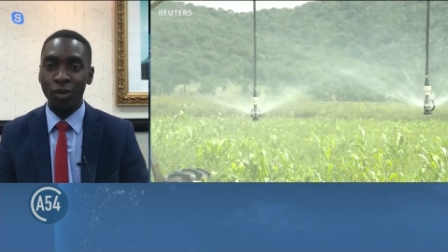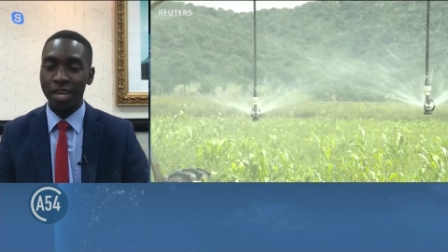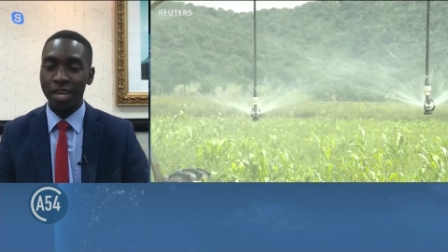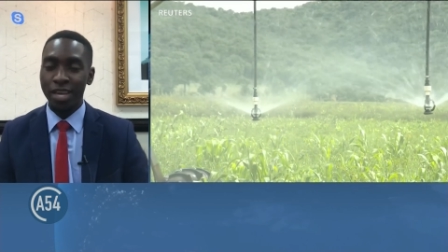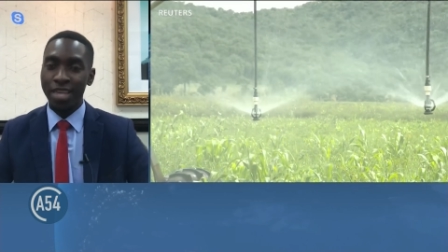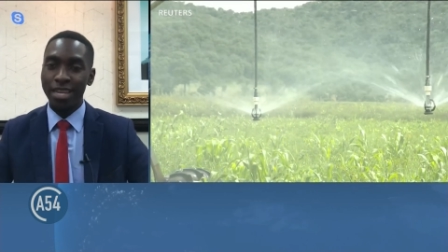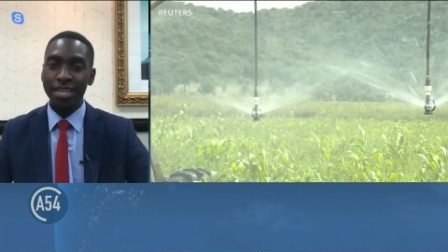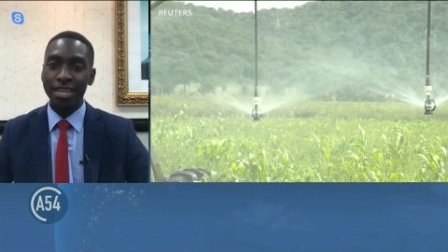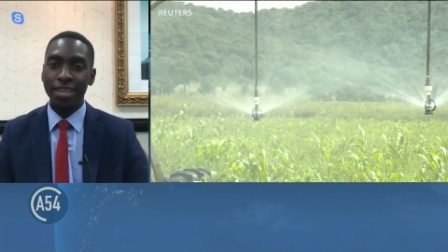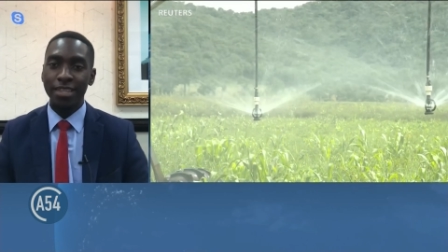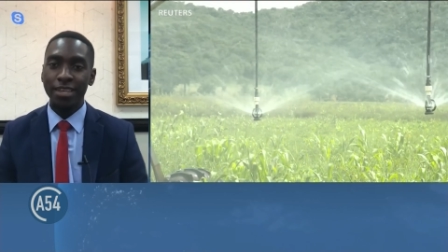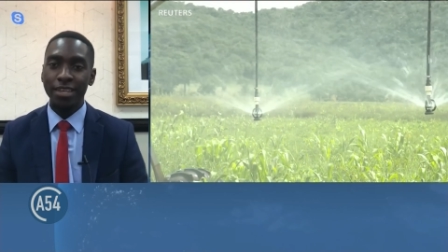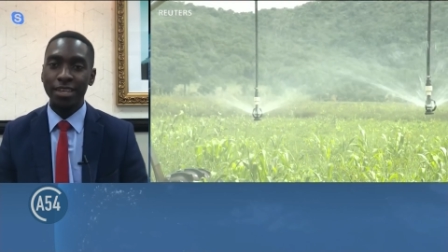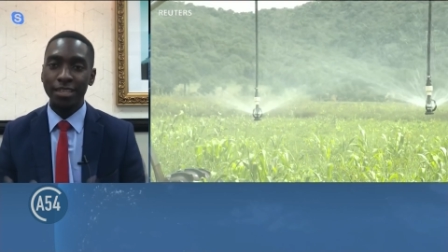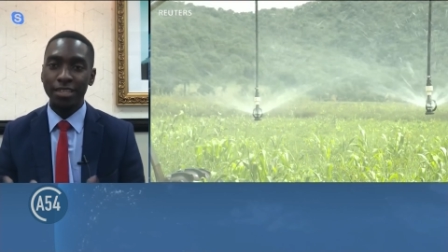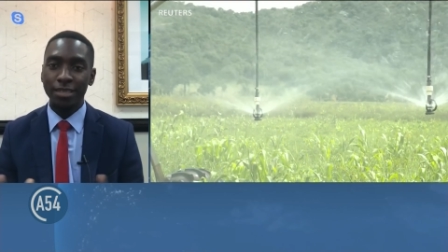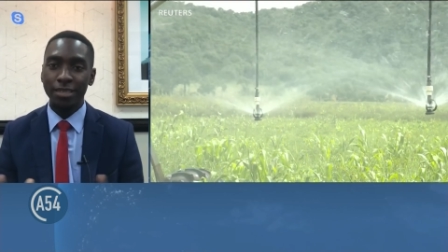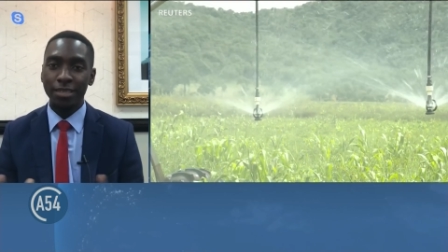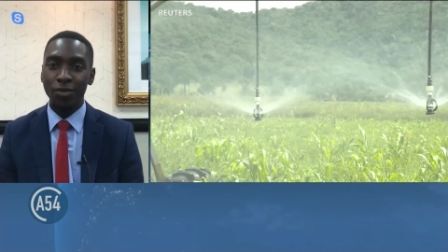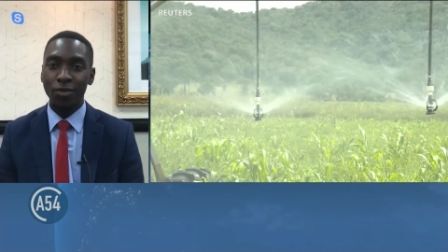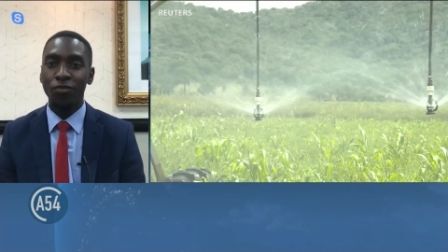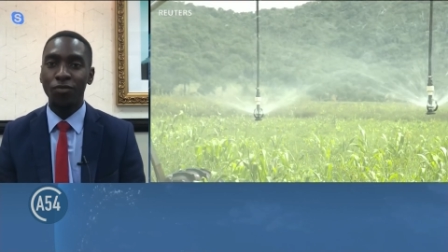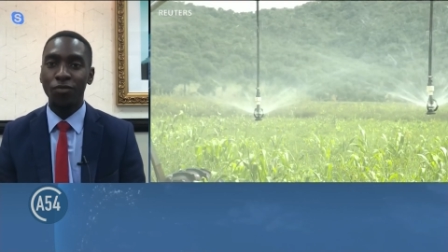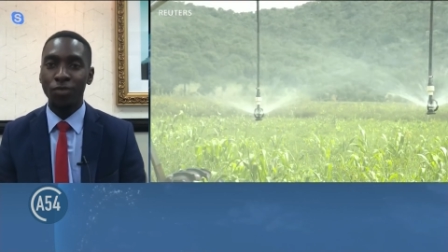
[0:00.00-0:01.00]
or any other
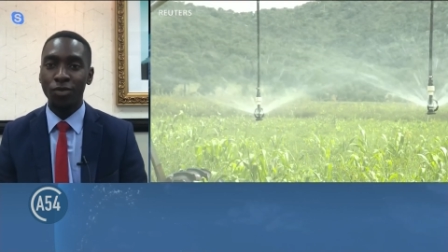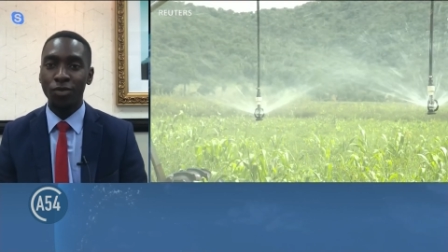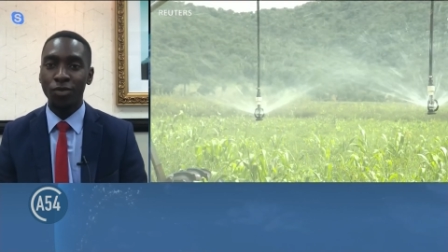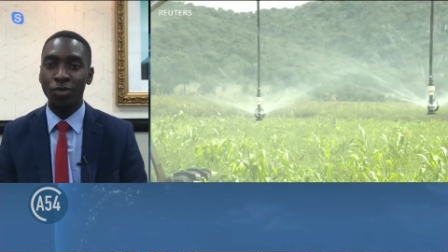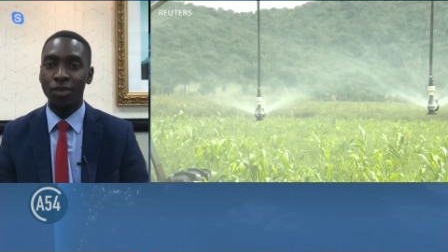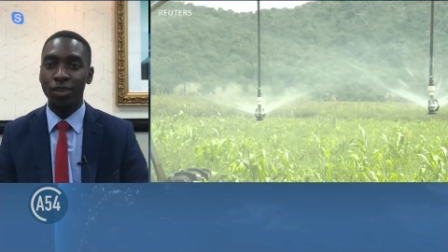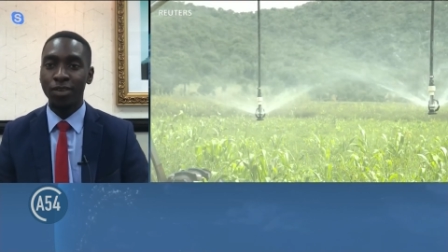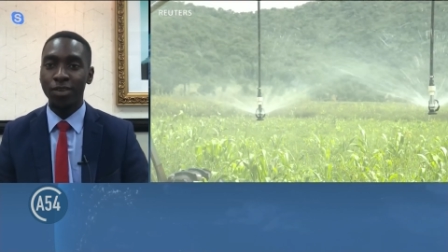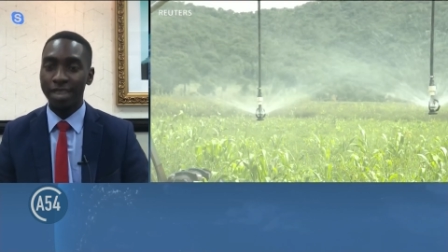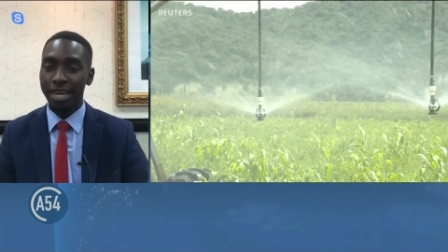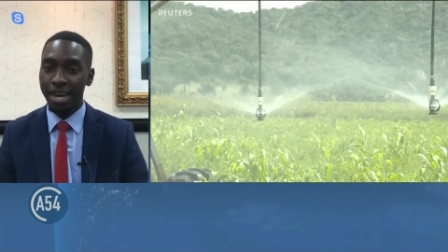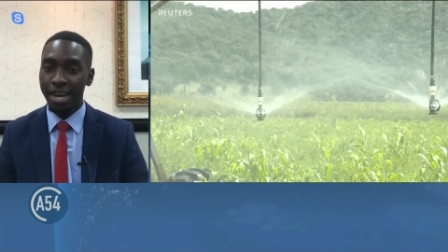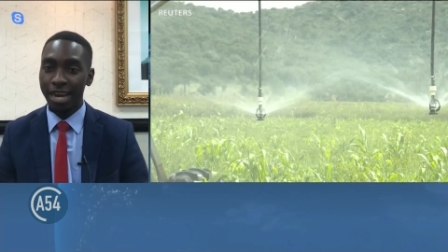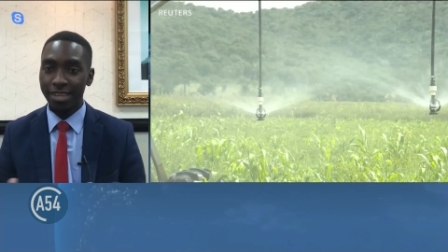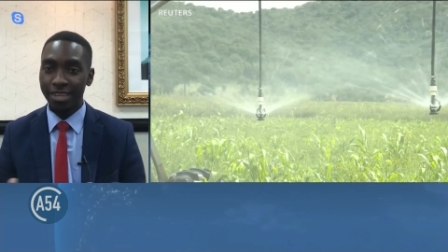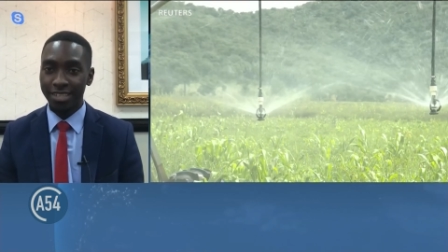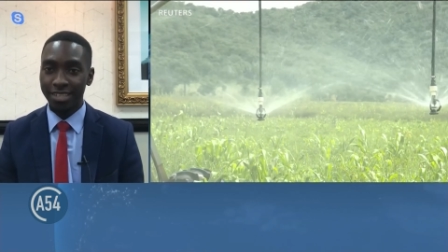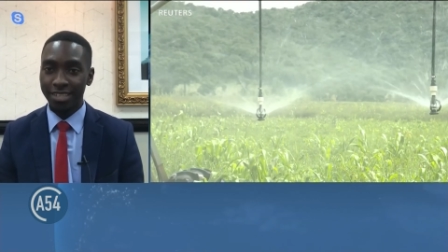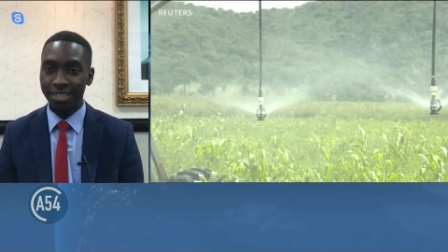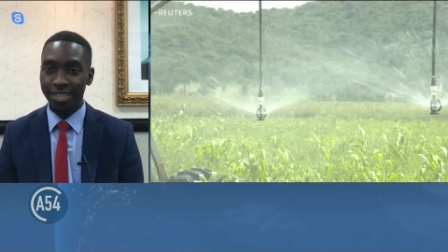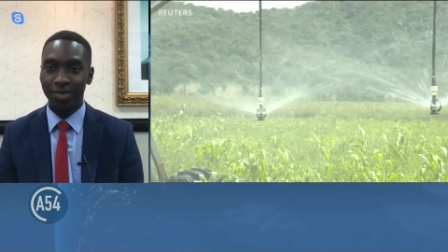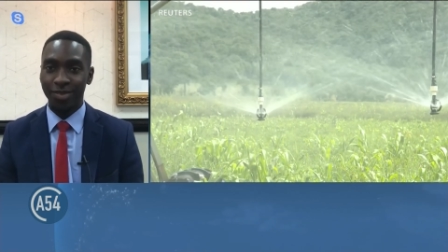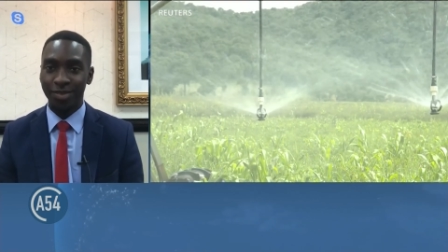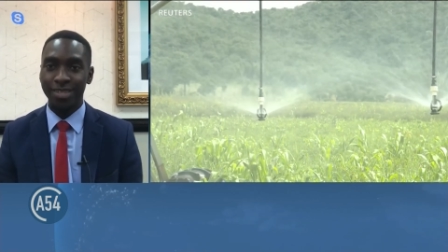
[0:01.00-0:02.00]
small phone without
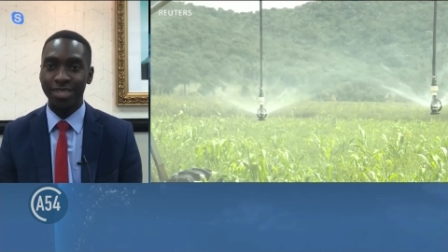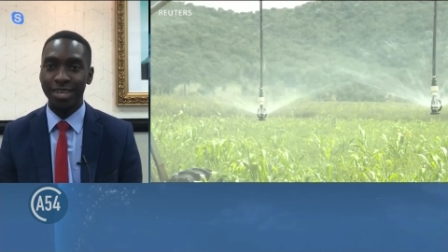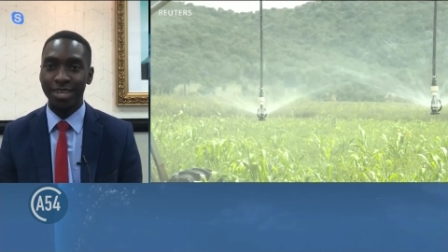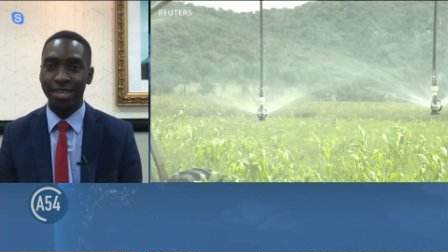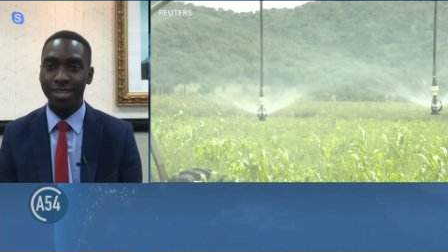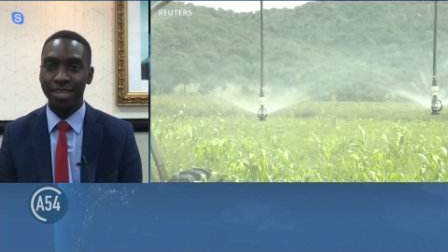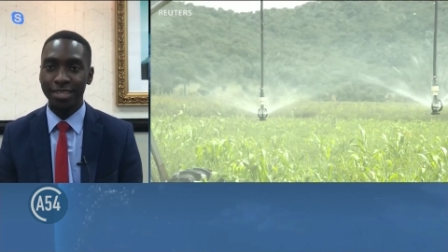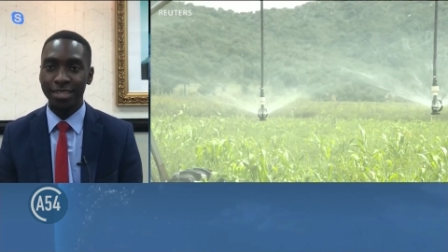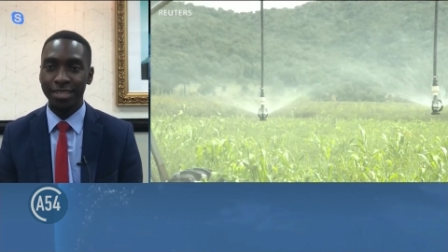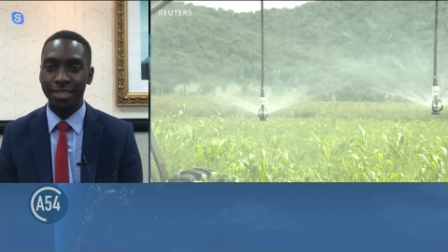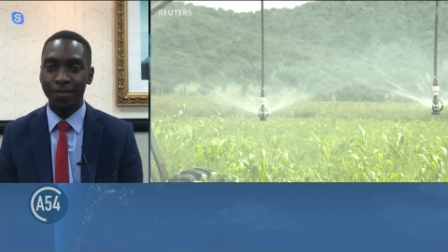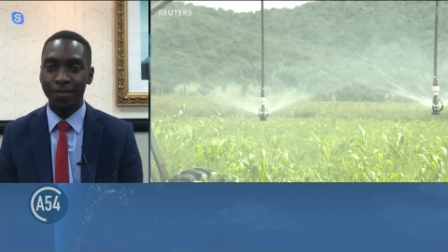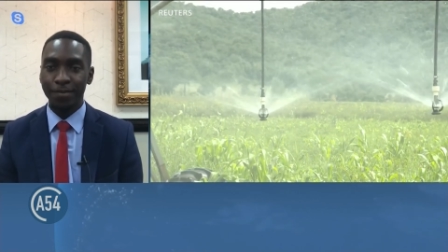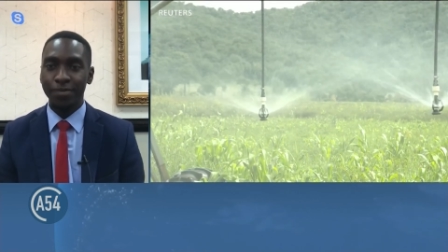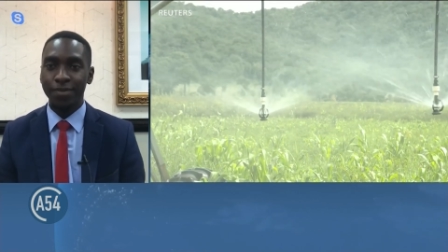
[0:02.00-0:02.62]
access to internet,